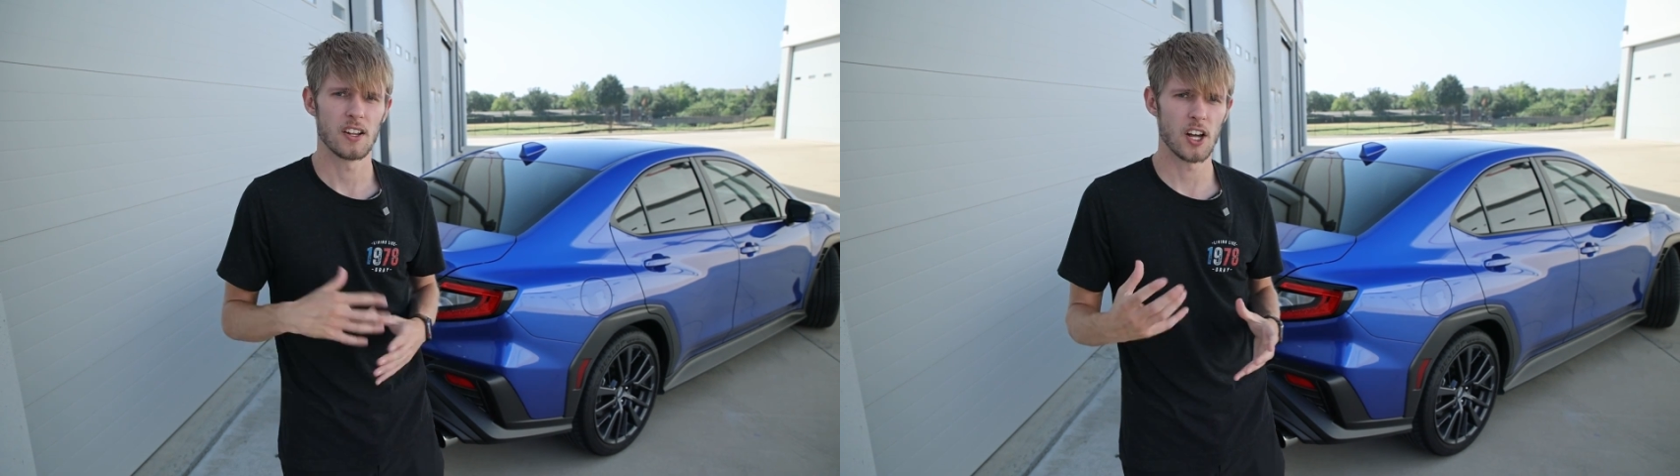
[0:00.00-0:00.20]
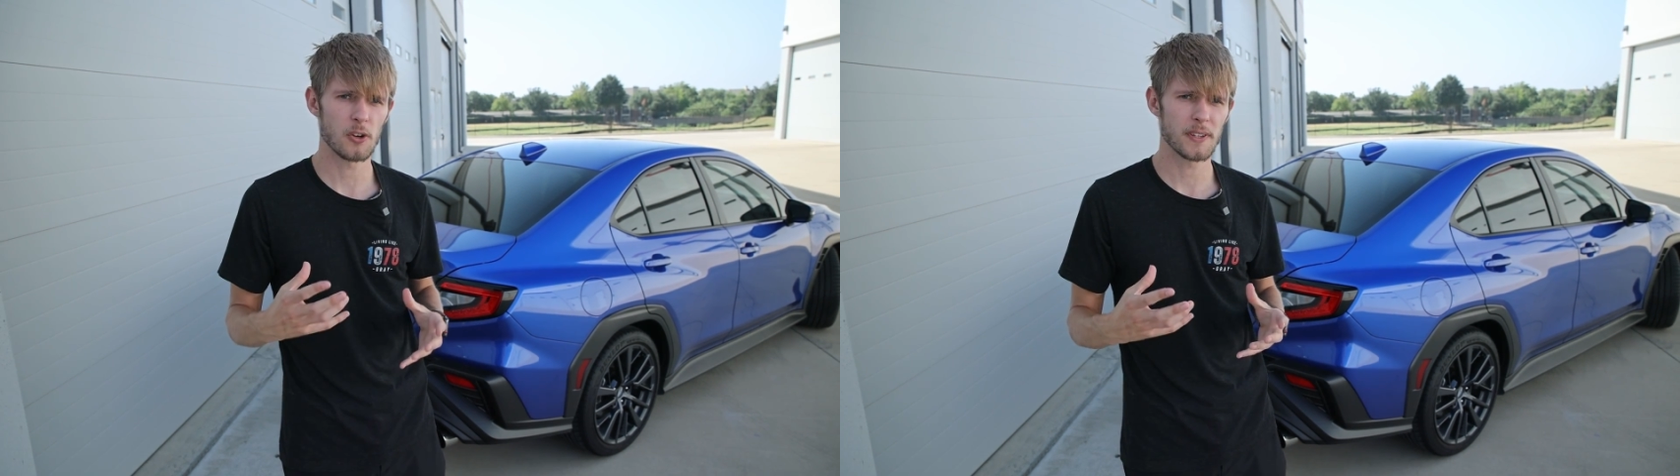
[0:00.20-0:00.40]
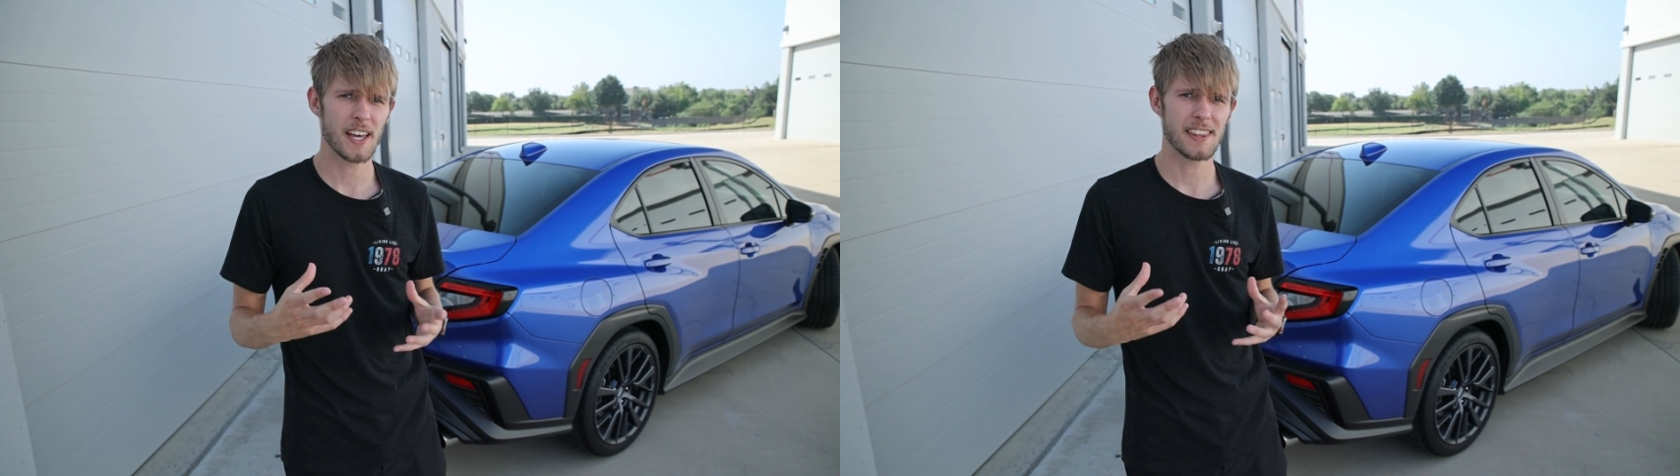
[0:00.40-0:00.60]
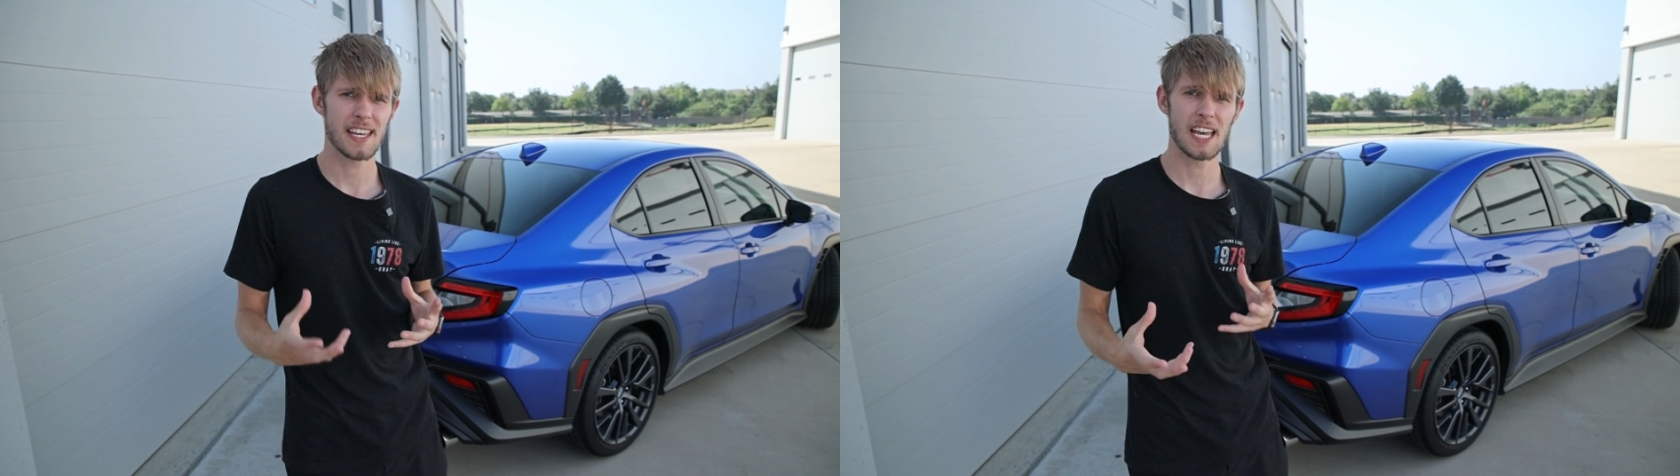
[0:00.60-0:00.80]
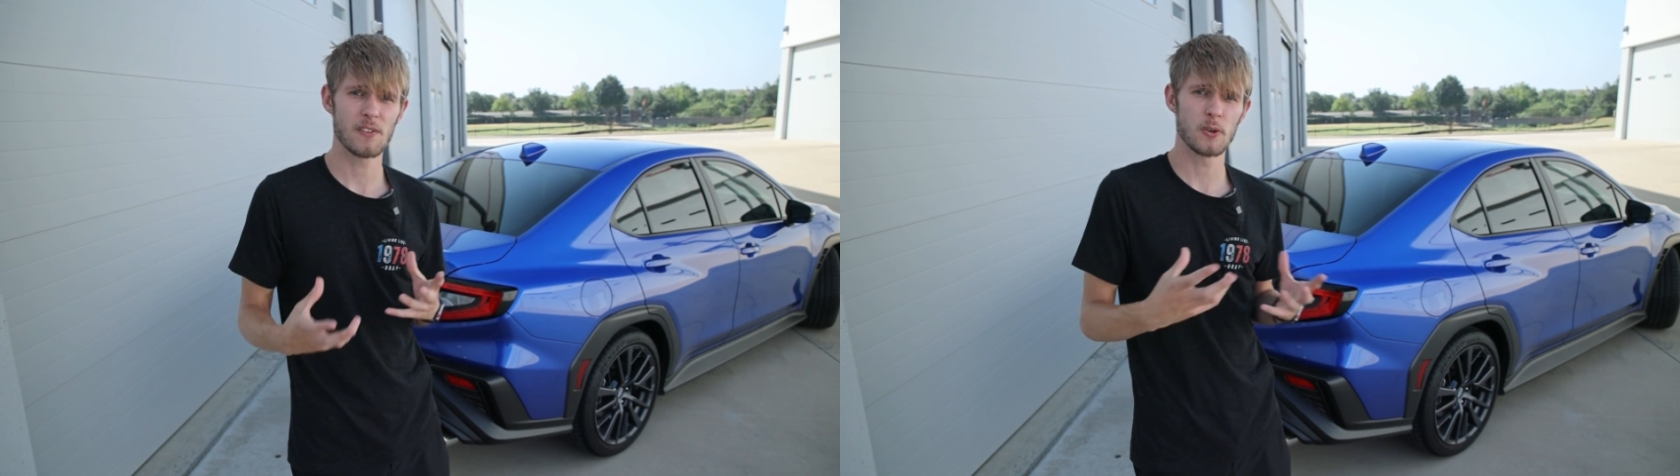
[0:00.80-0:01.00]
Along with that, they
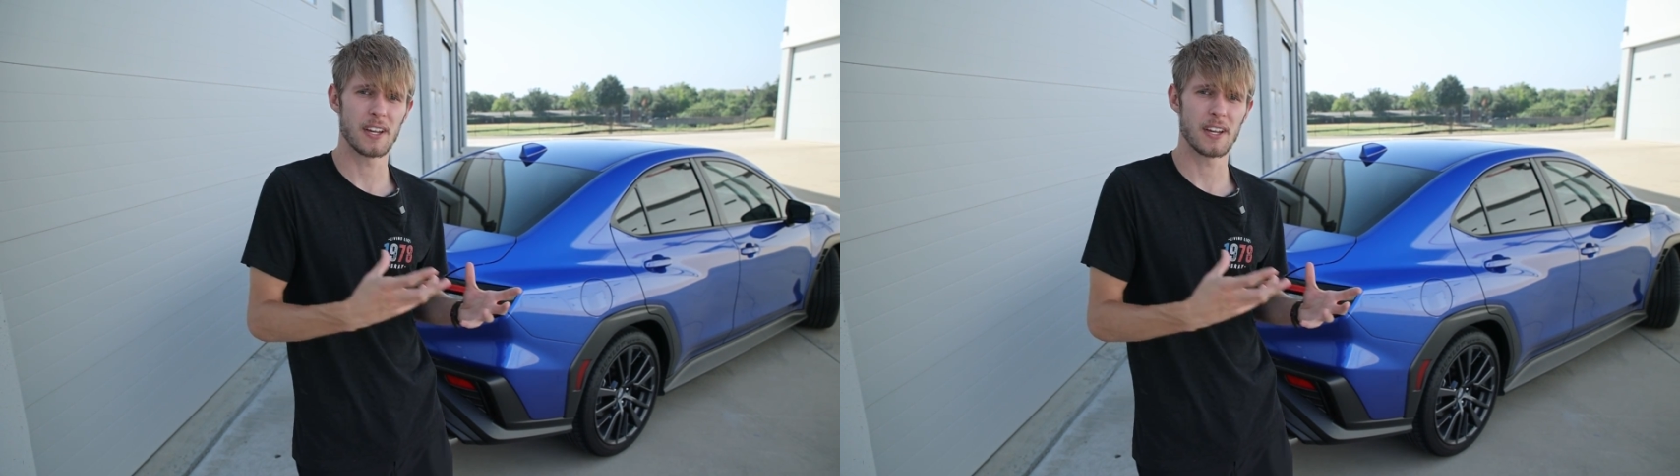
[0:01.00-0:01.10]
gave you